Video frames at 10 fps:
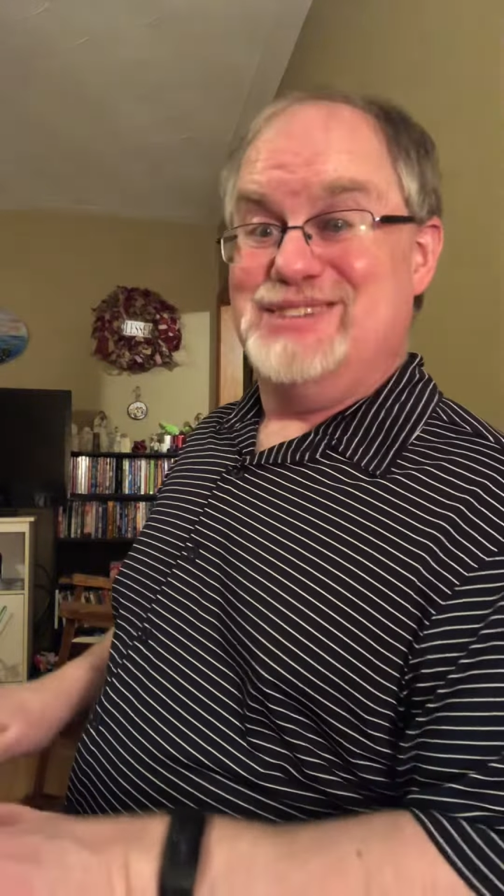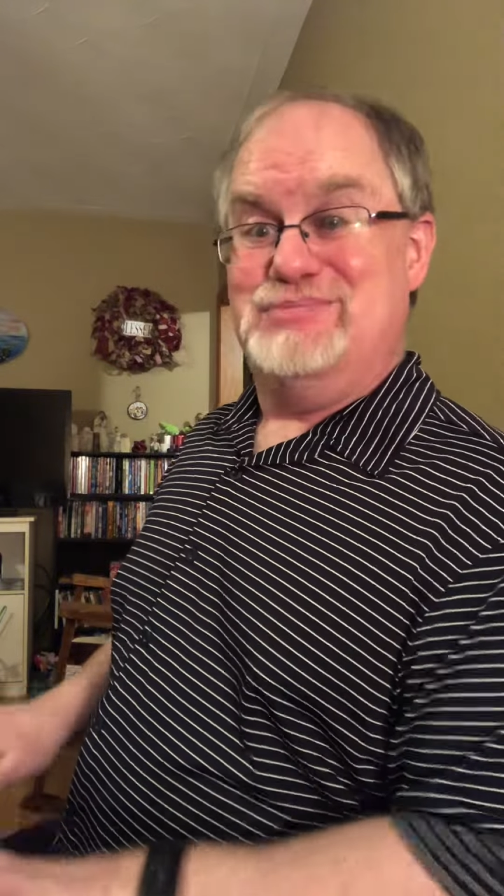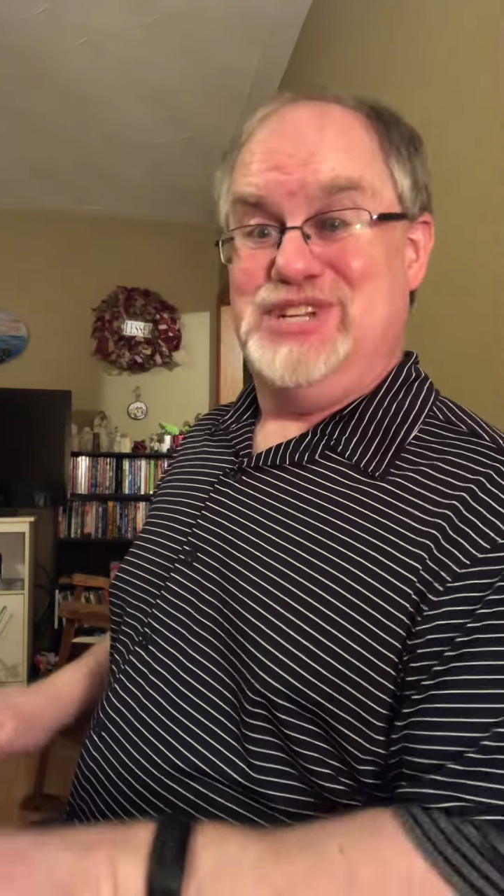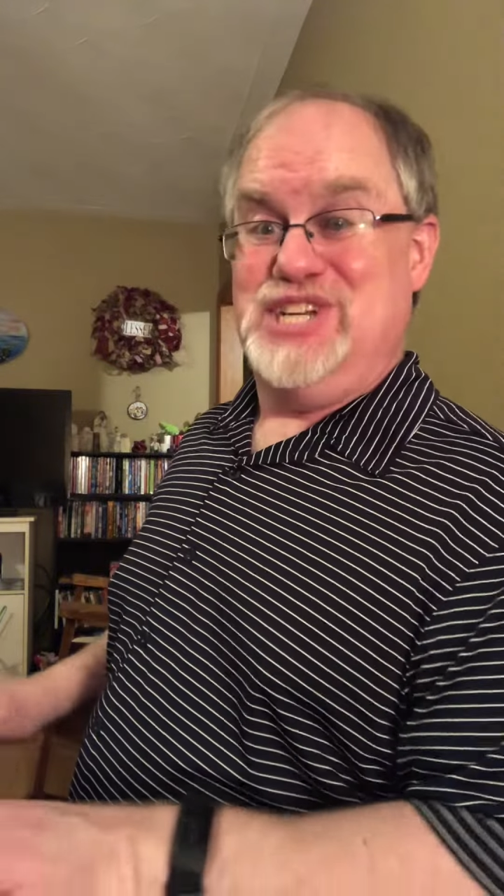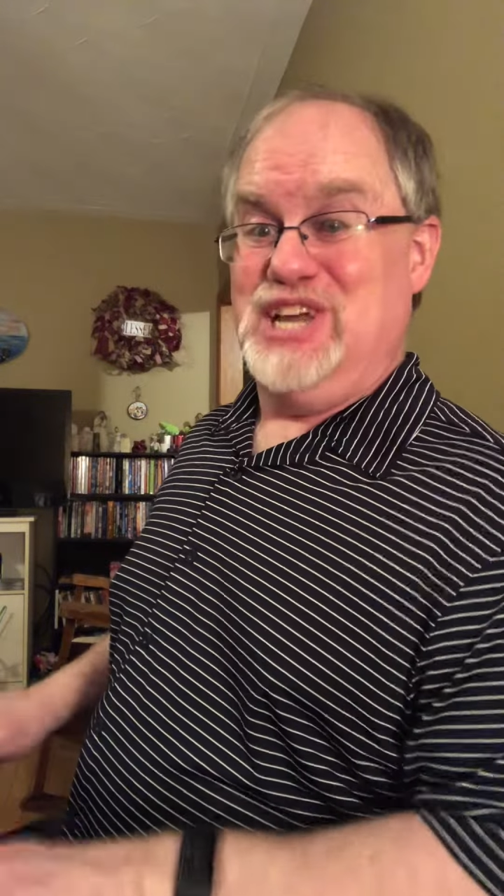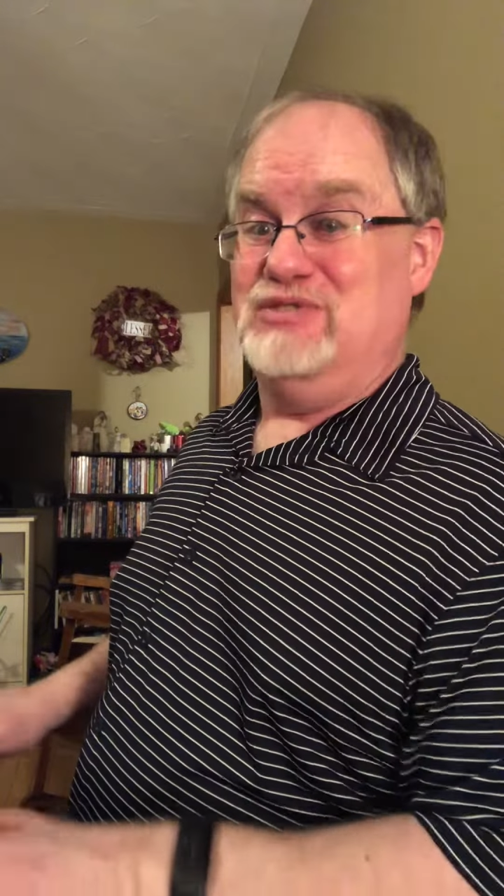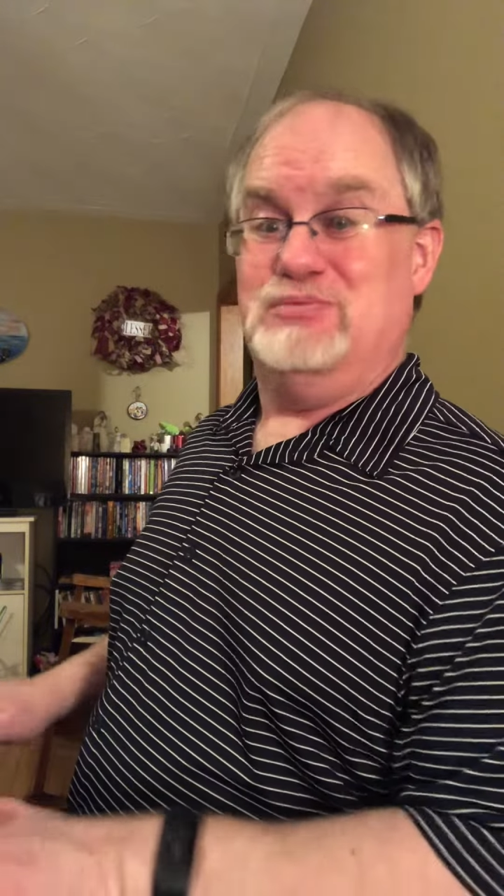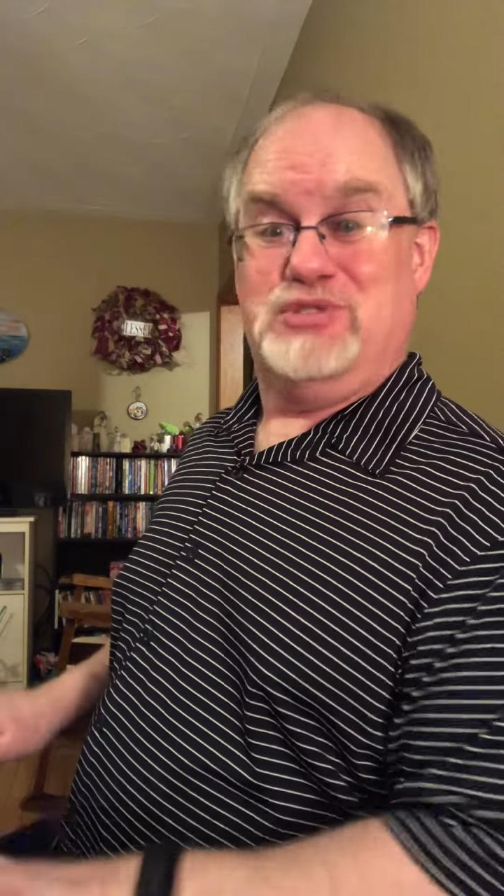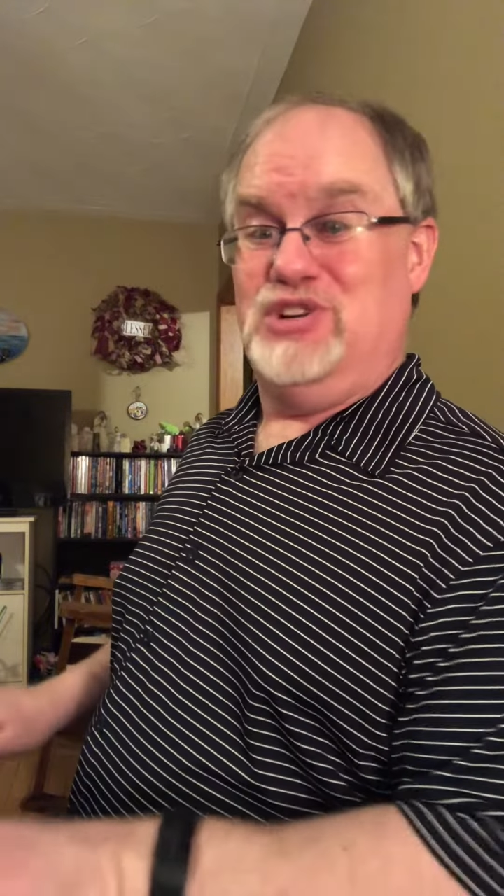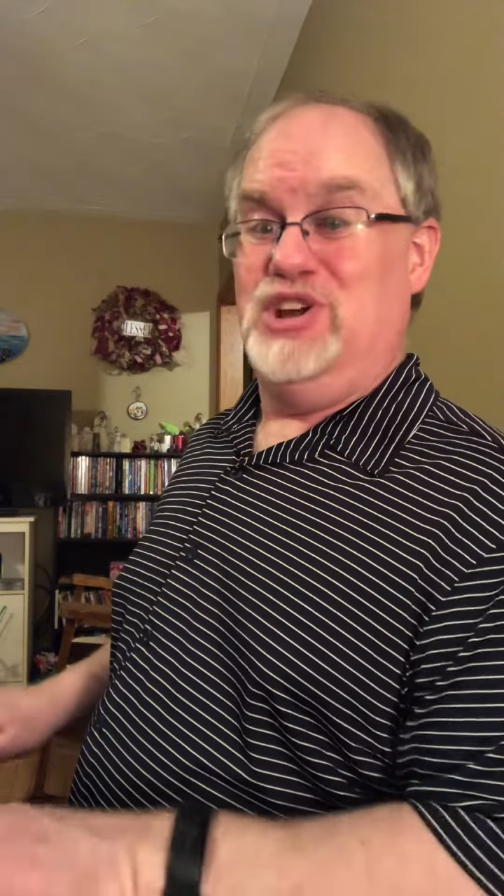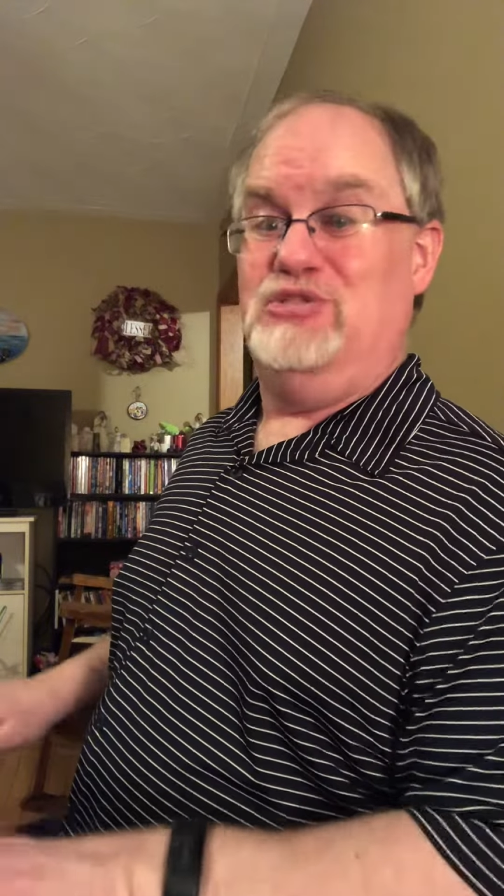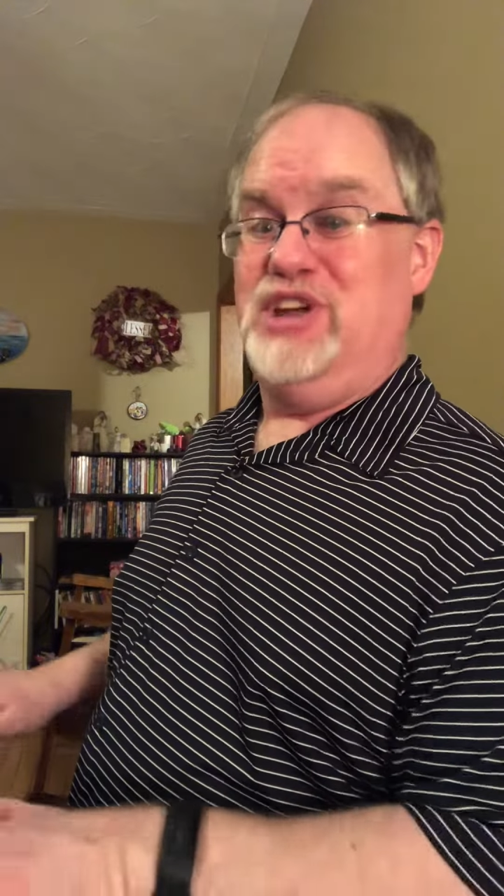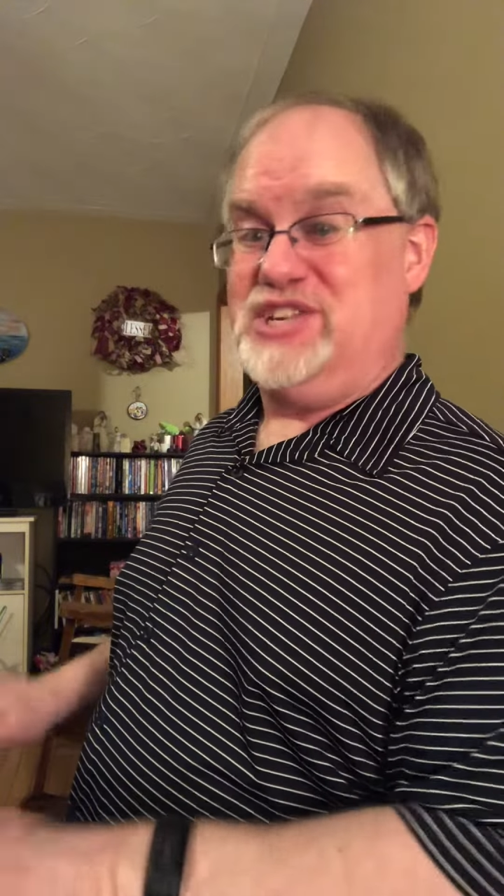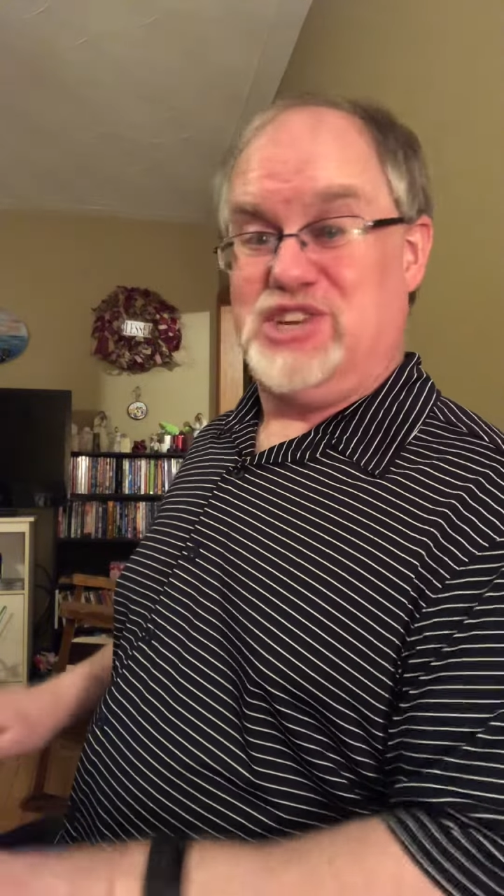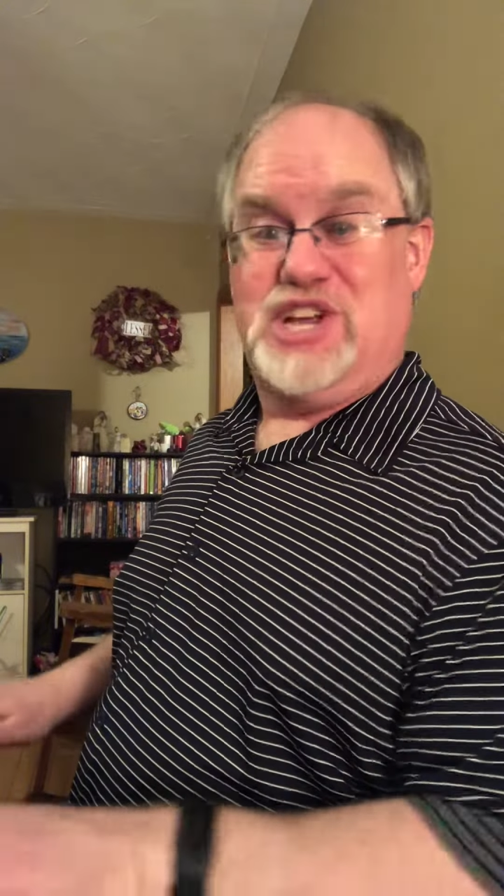But you give them 3
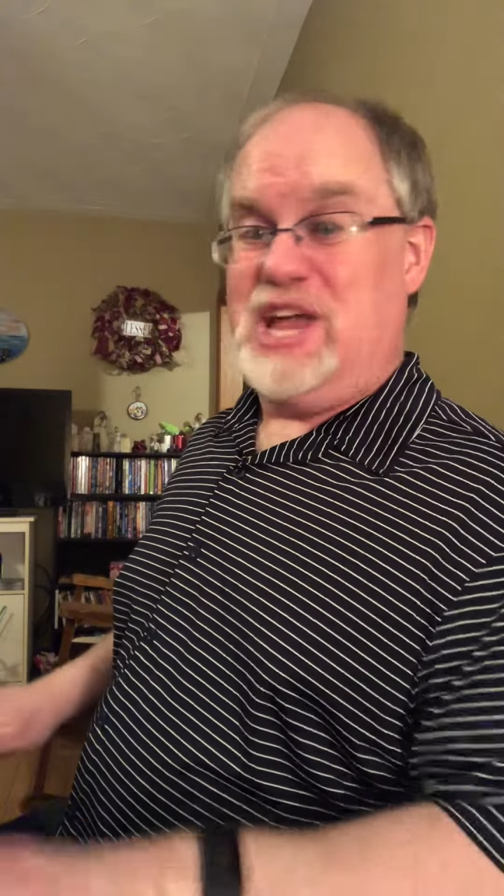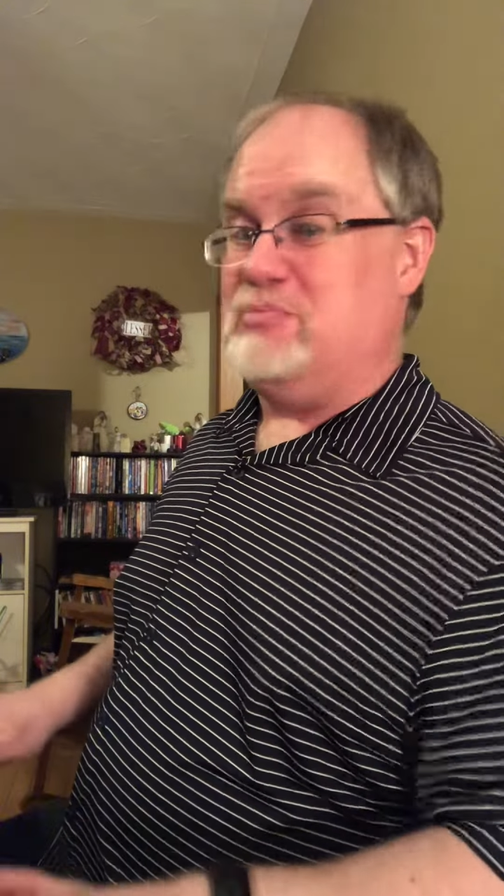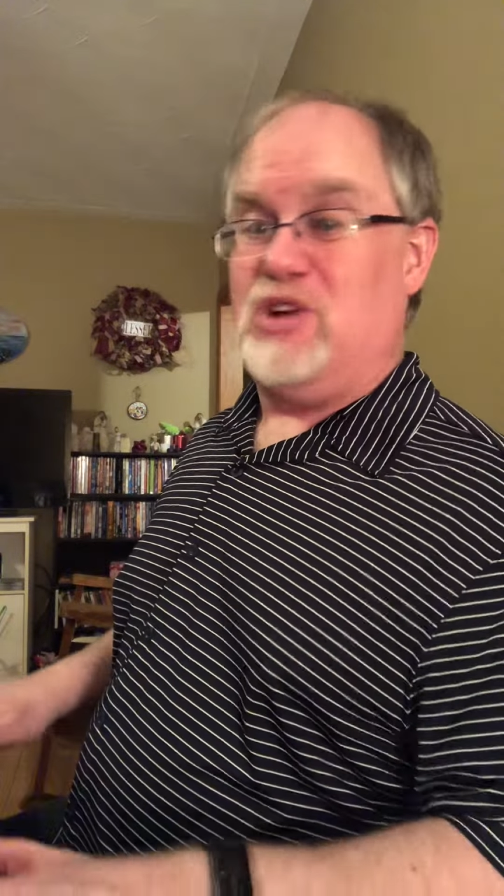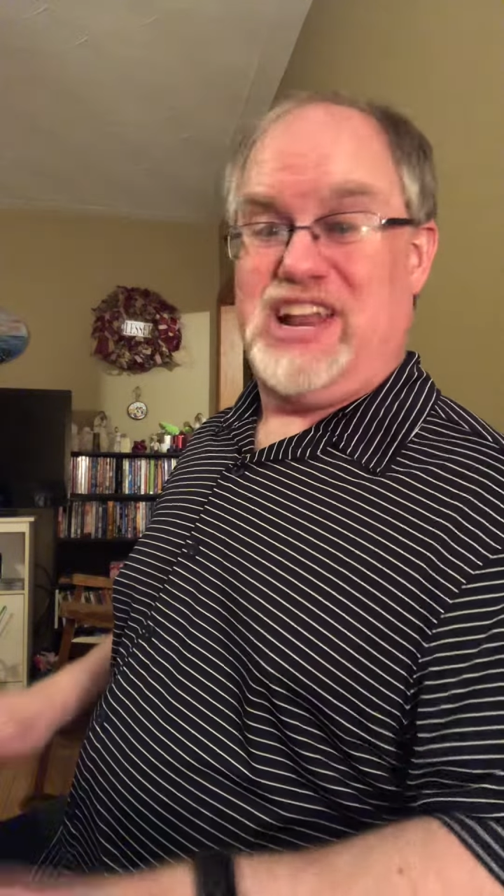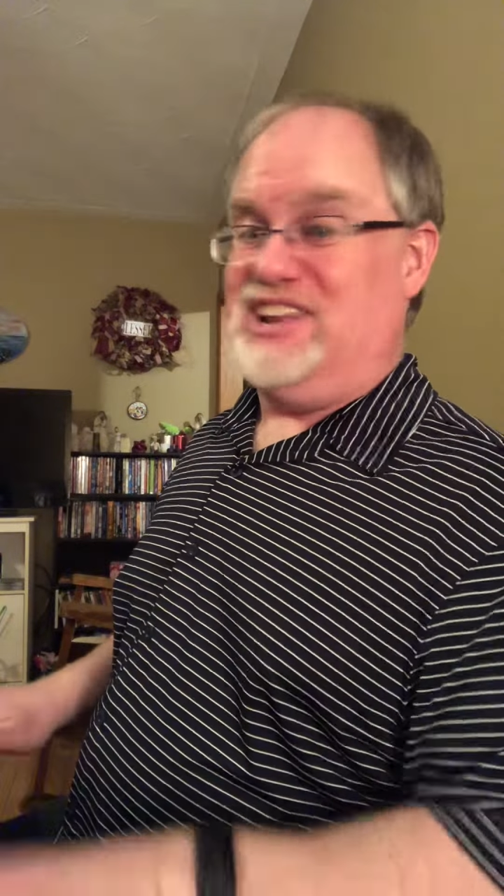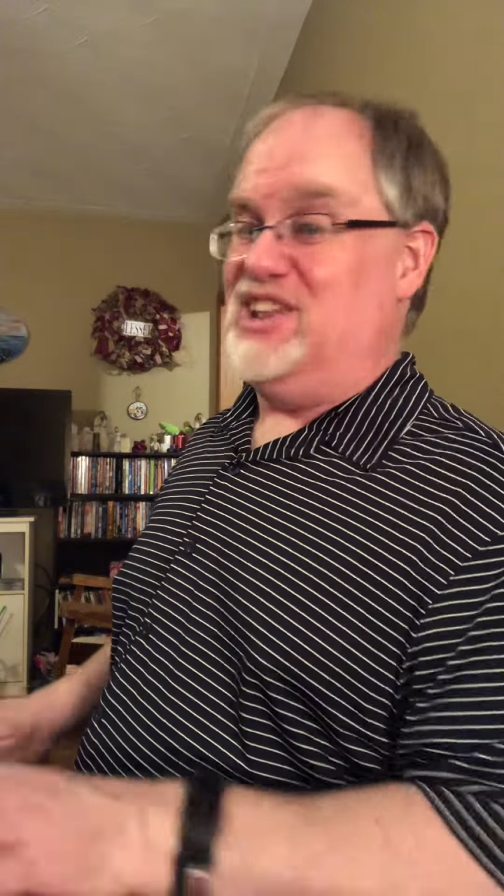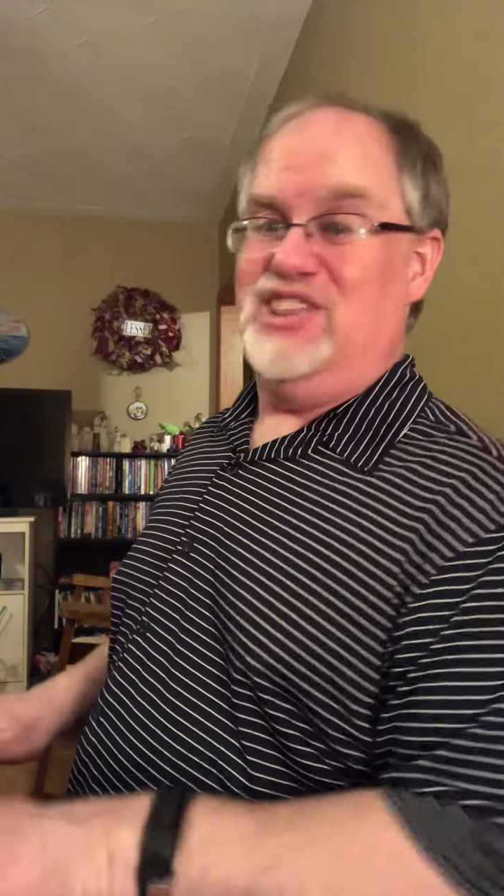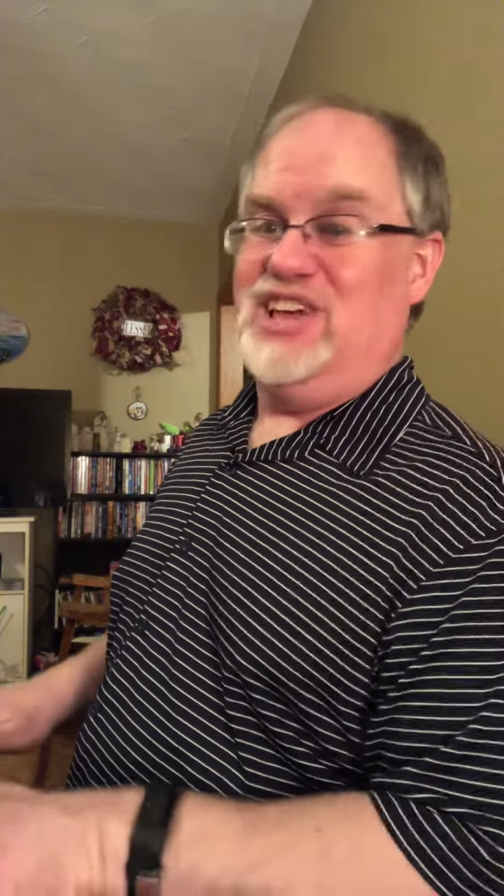weeks of Cape Breton and